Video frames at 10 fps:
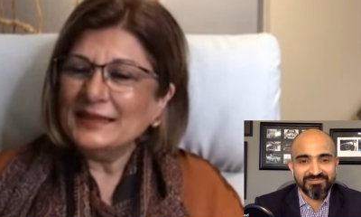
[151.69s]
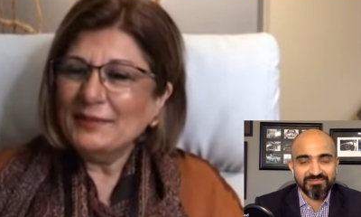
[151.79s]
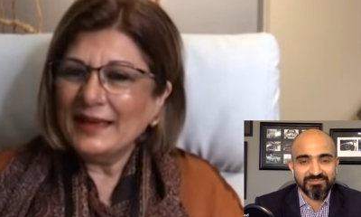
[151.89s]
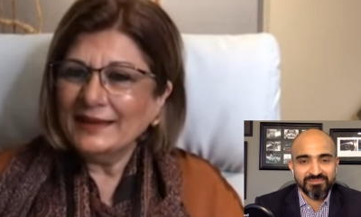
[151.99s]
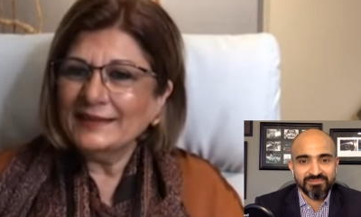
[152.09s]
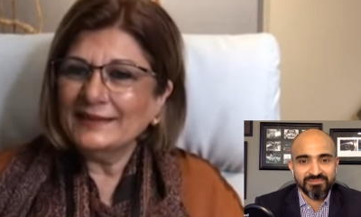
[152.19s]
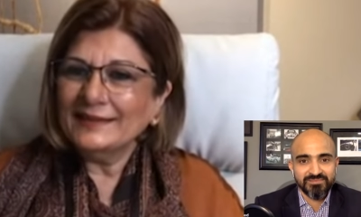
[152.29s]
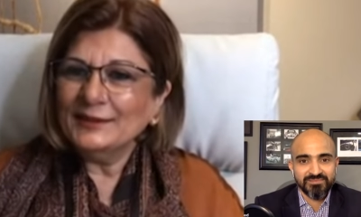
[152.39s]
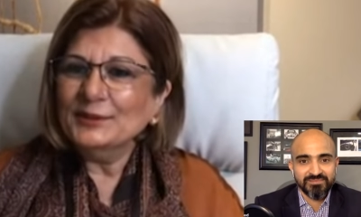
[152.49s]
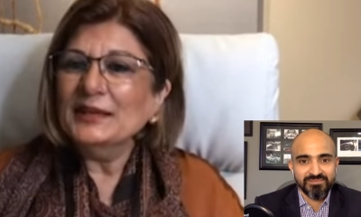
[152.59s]
Speaker 1: in a marriage,
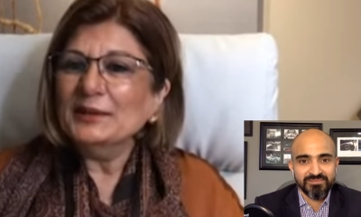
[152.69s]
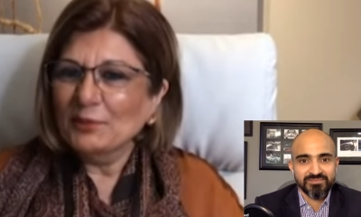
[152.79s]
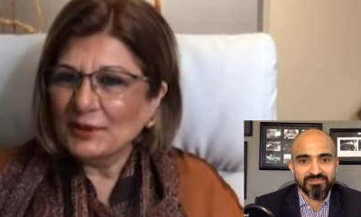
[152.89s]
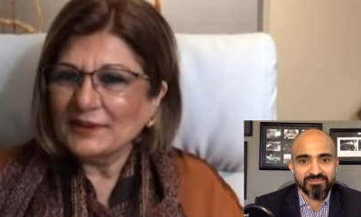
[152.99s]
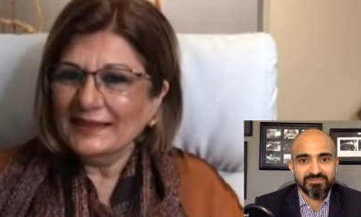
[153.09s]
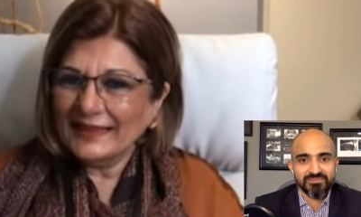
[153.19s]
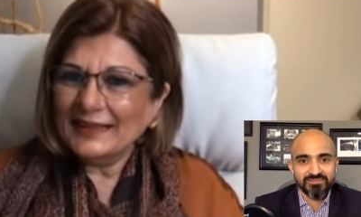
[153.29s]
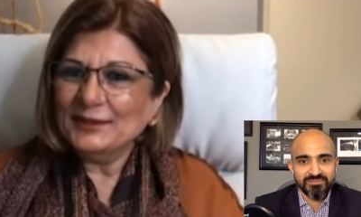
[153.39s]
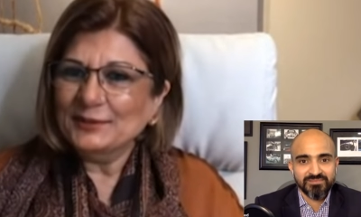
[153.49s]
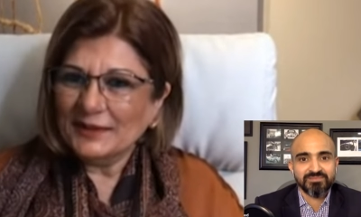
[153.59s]
you need more than
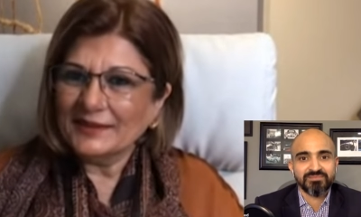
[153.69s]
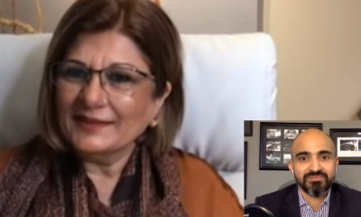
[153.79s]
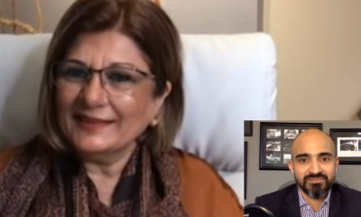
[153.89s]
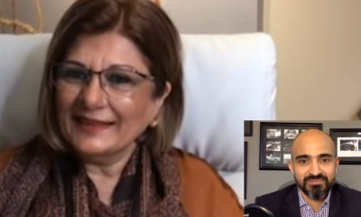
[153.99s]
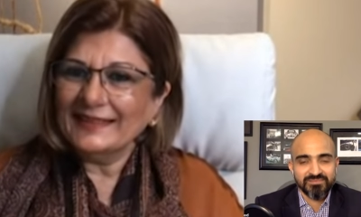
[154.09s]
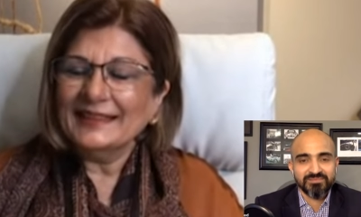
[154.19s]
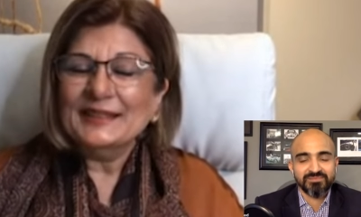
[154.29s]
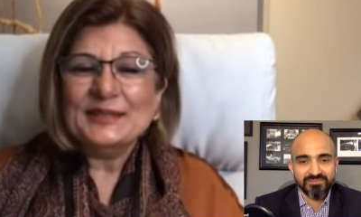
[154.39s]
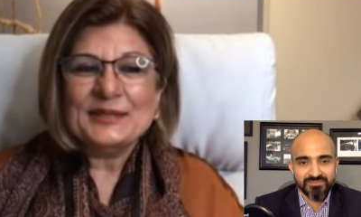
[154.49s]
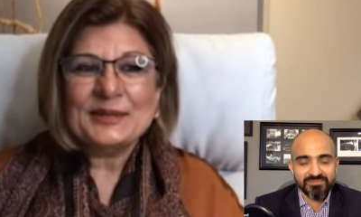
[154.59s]
that to work, right?
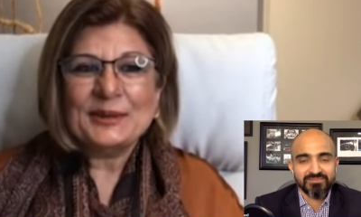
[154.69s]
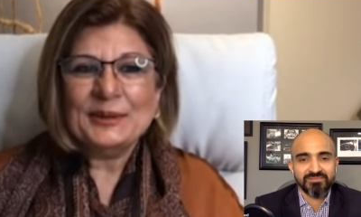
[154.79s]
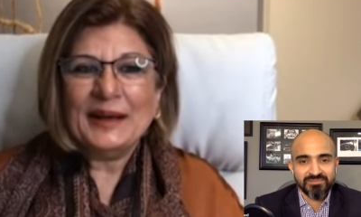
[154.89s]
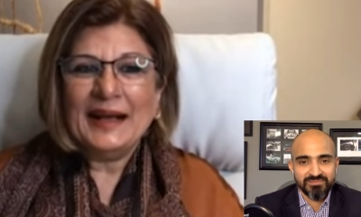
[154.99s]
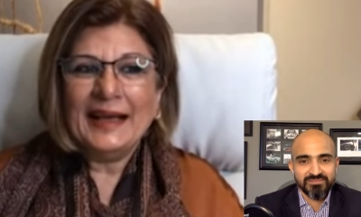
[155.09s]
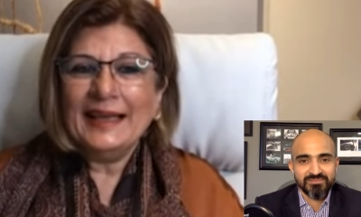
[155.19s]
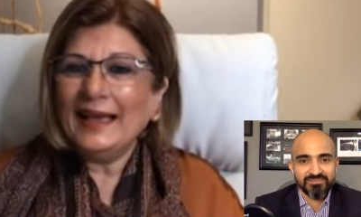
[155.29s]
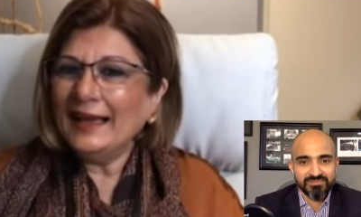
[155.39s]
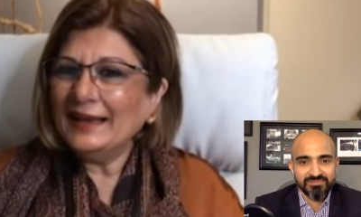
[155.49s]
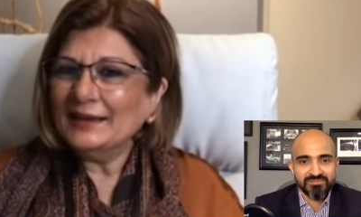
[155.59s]
So I
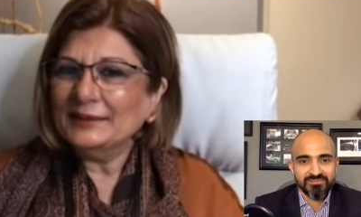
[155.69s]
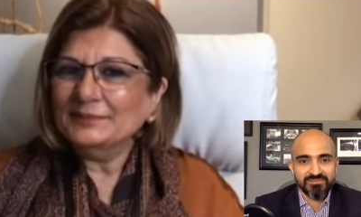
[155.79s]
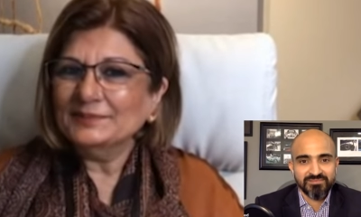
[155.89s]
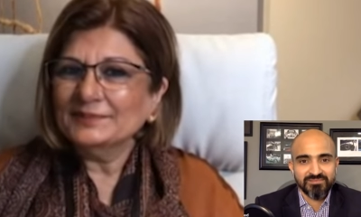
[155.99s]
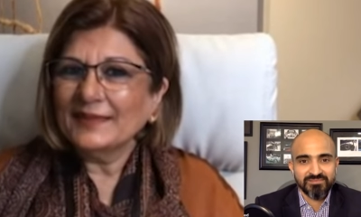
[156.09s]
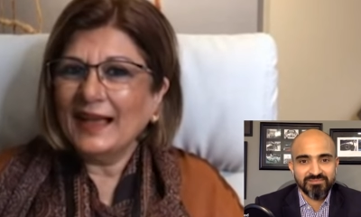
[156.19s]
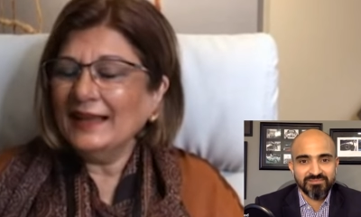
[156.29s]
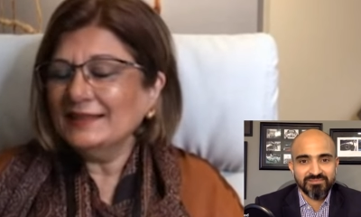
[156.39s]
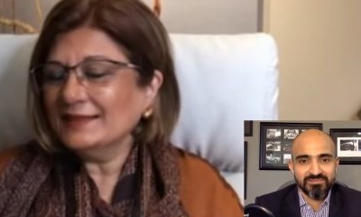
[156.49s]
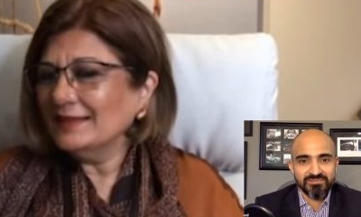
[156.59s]
had a, I
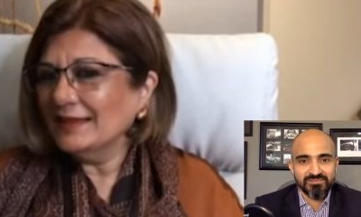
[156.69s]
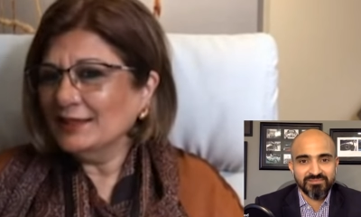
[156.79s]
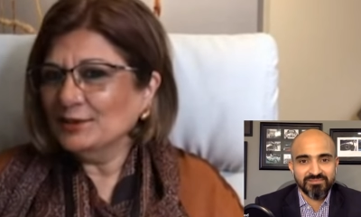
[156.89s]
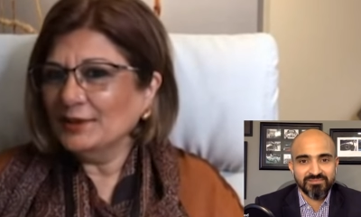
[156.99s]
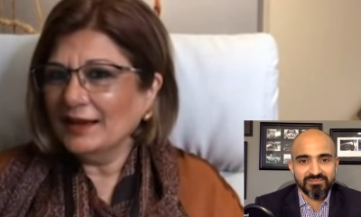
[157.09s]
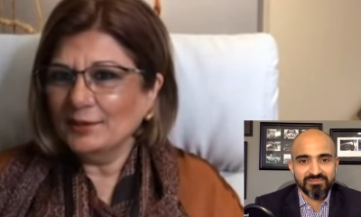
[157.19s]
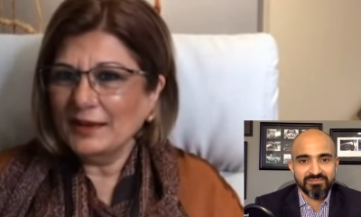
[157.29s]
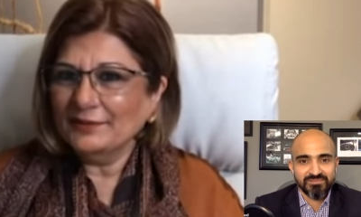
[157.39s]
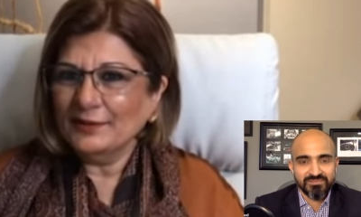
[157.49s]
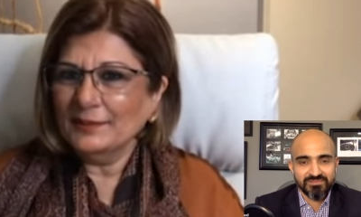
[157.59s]
just needed to get
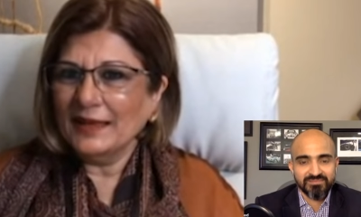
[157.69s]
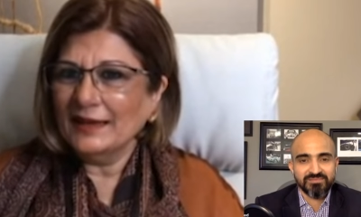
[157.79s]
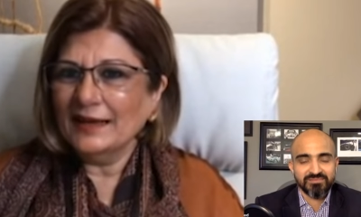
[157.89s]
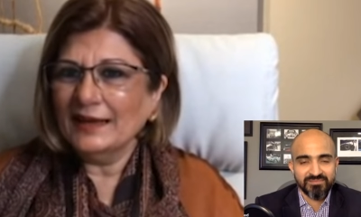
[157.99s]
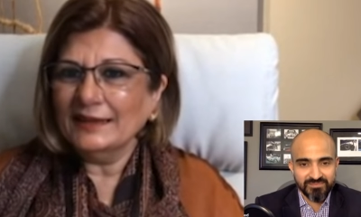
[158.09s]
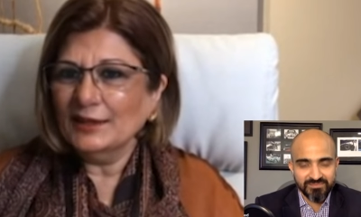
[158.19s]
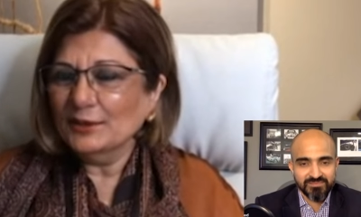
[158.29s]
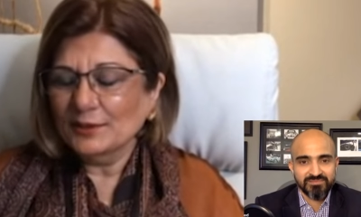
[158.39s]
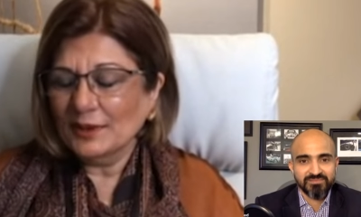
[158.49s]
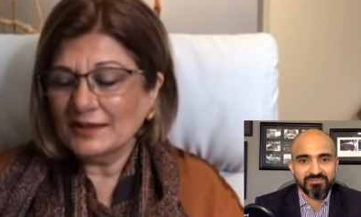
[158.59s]
away from there and I didn't
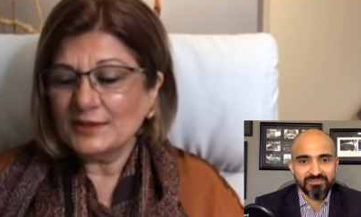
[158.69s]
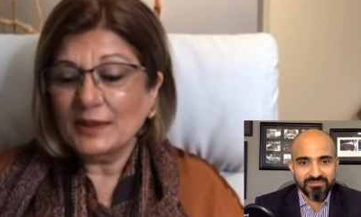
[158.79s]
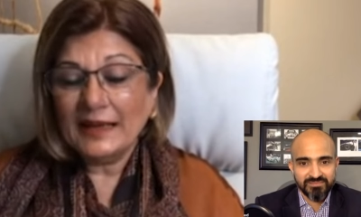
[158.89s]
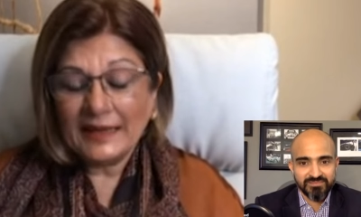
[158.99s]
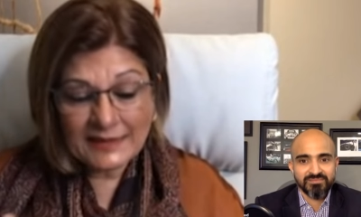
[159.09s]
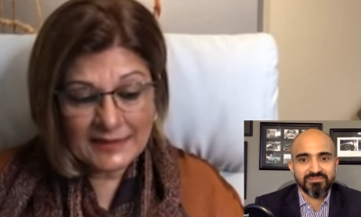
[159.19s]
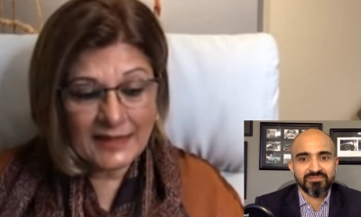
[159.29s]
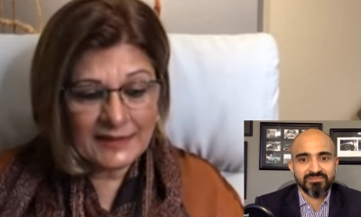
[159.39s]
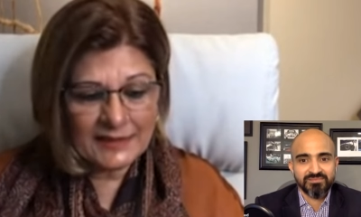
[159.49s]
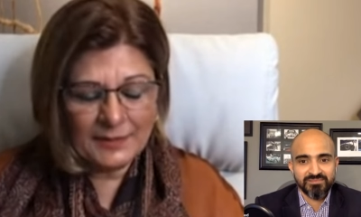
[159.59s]
know what. So I had
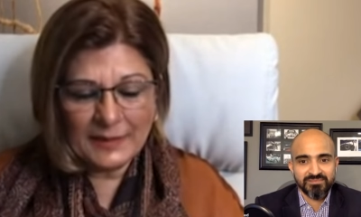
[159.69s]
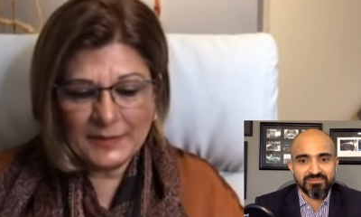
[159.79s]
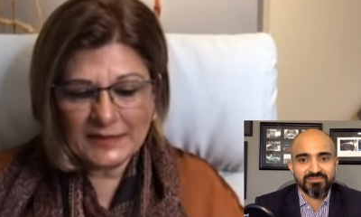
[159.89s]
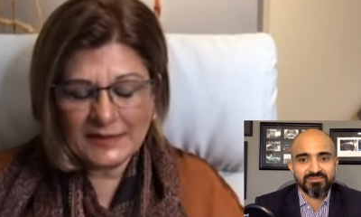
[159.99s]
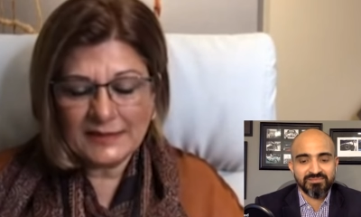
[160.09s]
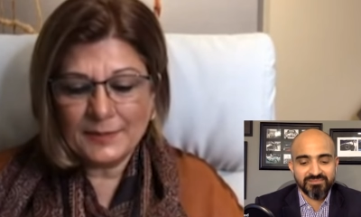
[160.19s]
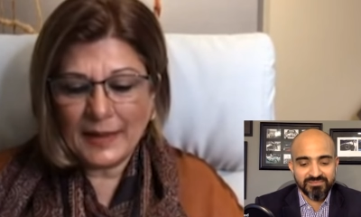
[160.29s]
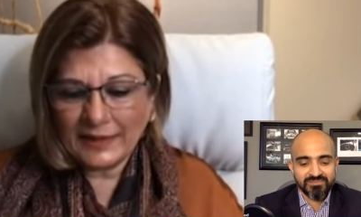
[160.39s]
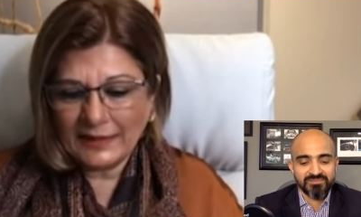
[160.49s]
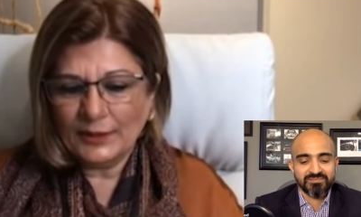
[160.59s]
started my business
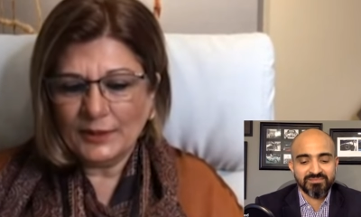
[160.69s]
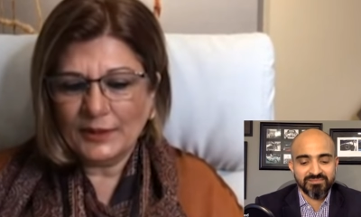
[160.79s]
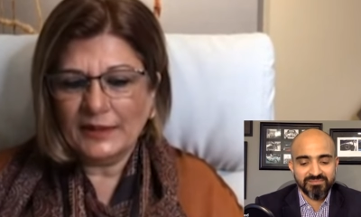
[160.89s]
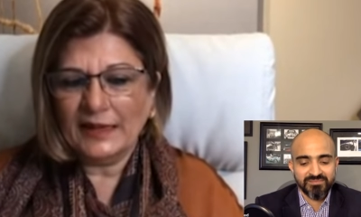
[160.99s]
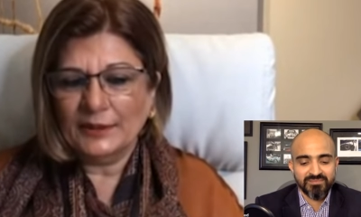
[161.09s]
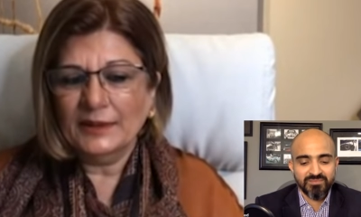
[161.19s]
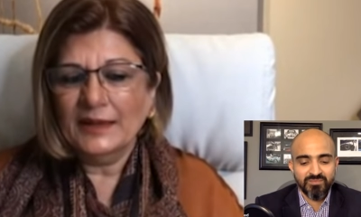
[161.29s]
back in Lahore now,